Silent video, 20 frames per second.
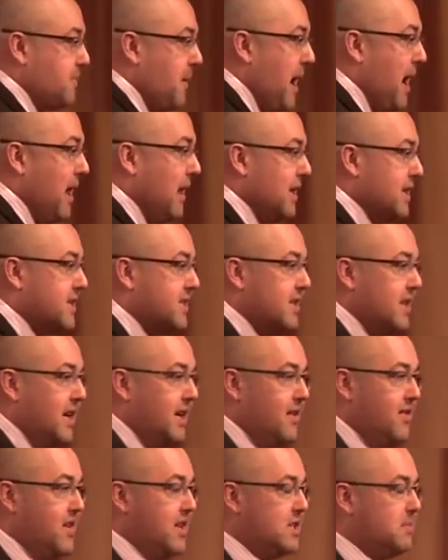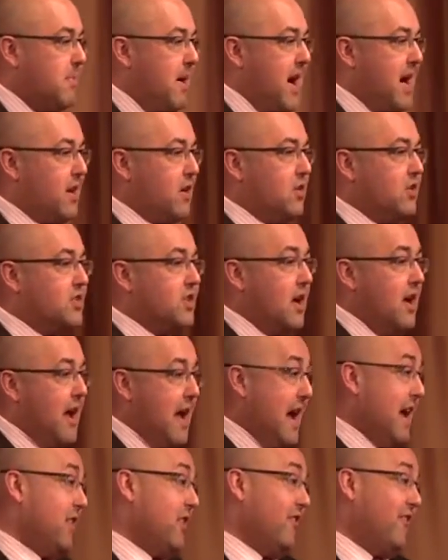policy in these matters
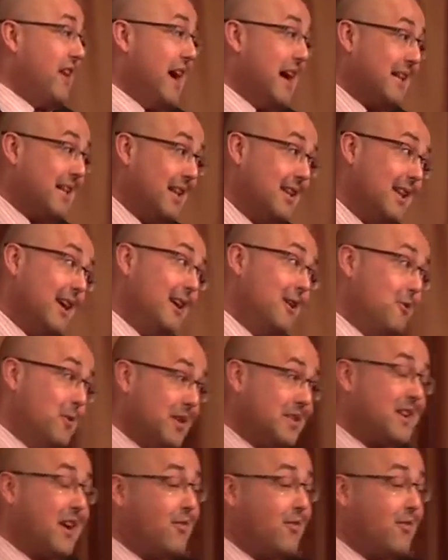and the fact that the U.S.